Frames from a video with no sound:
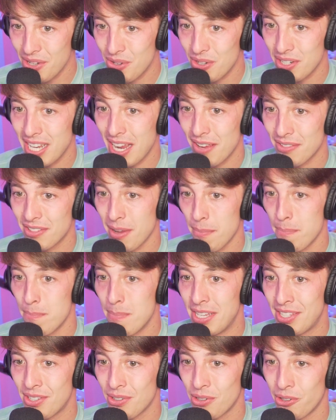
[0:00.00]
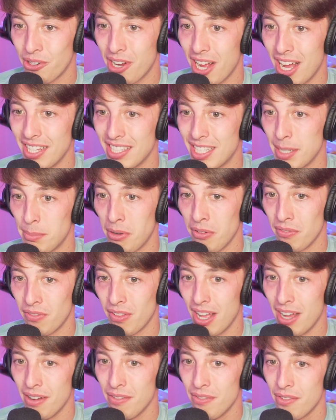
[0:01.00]
You just have some mystical concept of
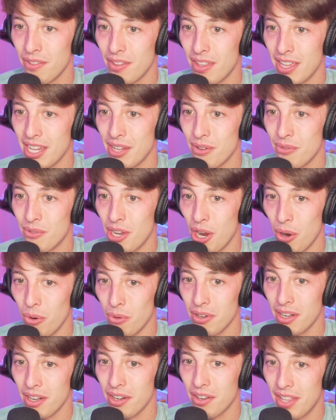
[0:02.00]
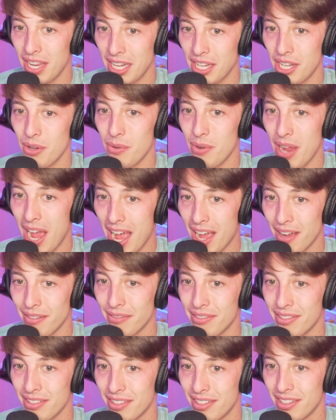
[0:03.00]
love that you don't think you
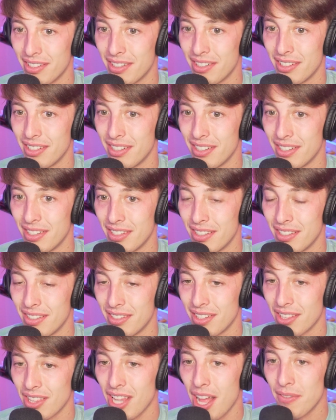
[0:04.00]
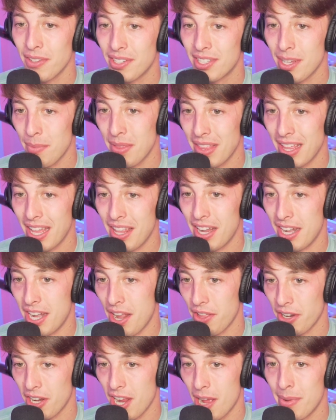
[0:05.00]
have. Mm. Love is something that, and
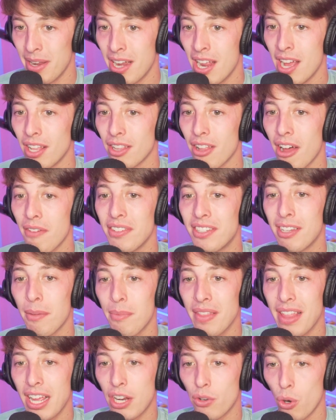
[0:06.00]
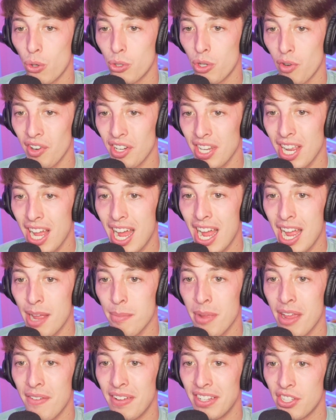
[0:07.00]
another comment. Love is something that grows over
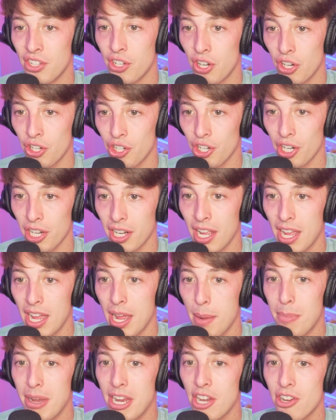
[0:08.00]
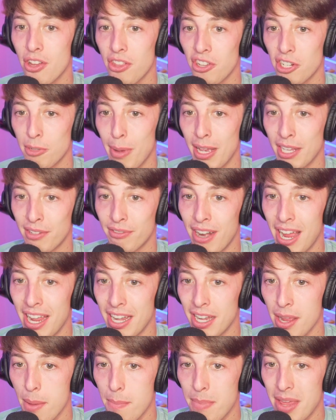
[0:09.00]
time if it's nurtured. Be each other's best
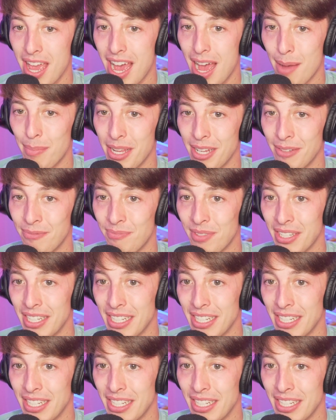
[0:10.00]
friend. Be happy.